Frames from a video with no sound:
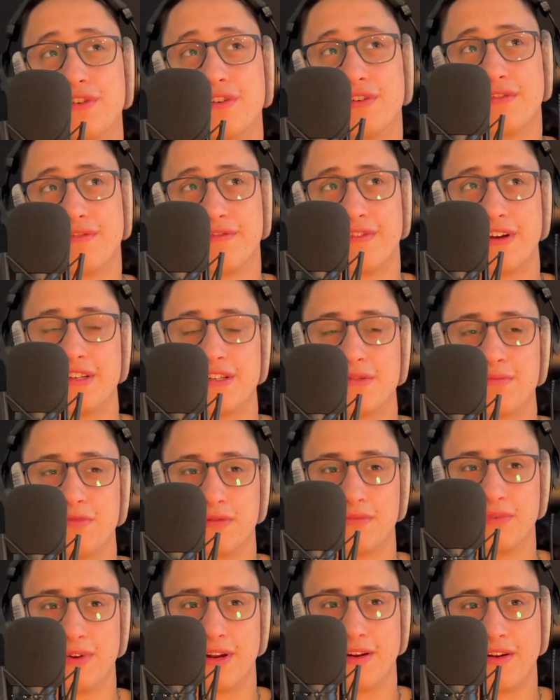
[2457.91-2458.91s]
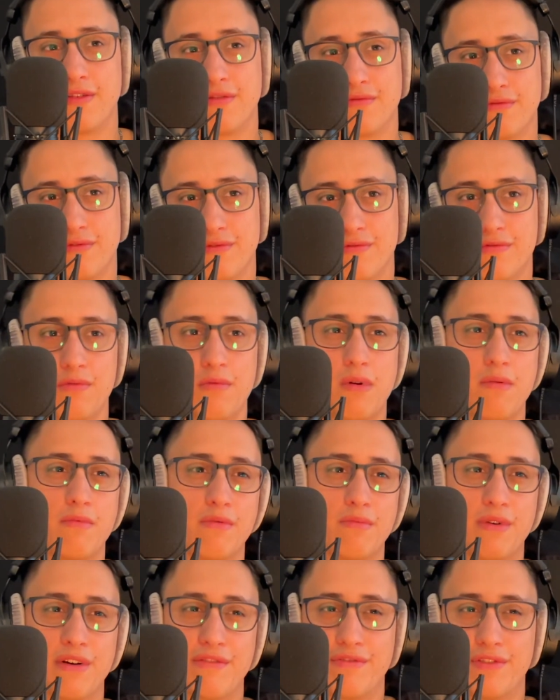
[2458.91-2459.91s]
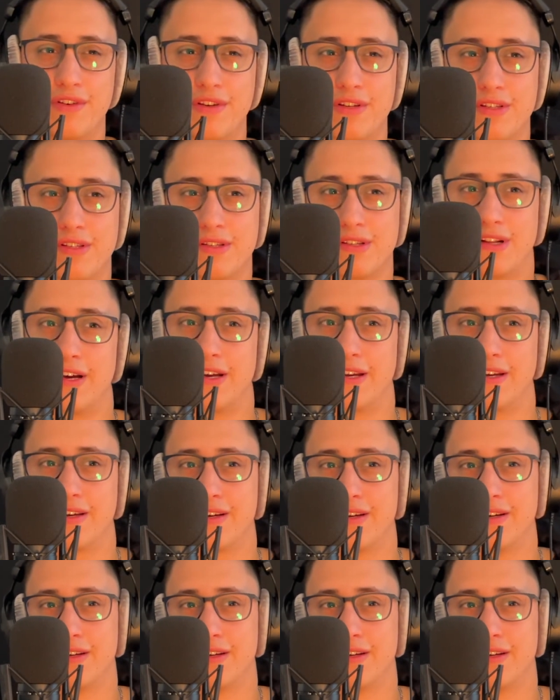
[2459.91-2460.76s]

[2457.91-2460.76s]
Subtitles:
on Facebook, but I don't remember my first like.